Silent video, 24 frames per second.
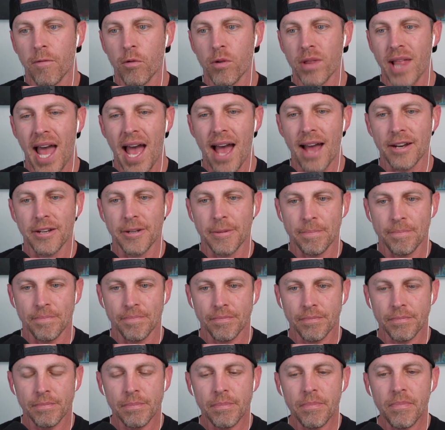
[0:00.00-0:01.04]
that
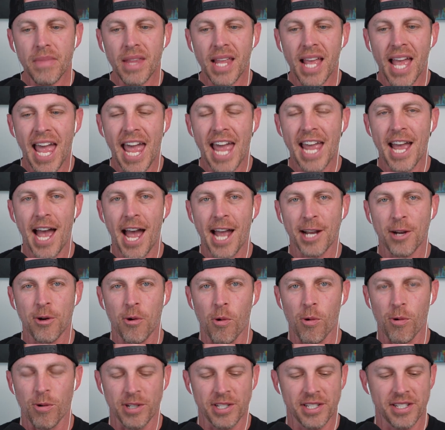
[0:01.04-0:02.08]
AI
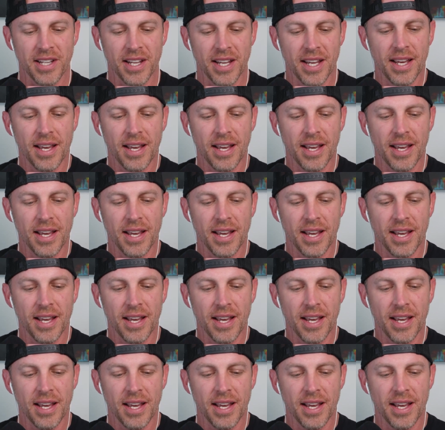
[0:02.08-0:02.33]
course.